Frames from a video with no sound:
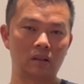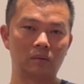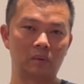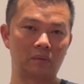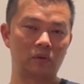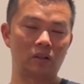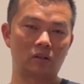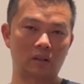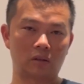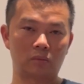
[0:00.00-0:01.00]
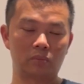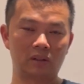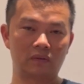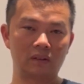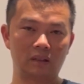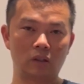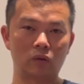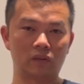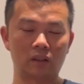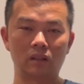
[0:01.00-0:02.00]
but if you don't, I'll briefly go
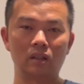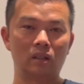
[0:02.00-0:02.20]
over it.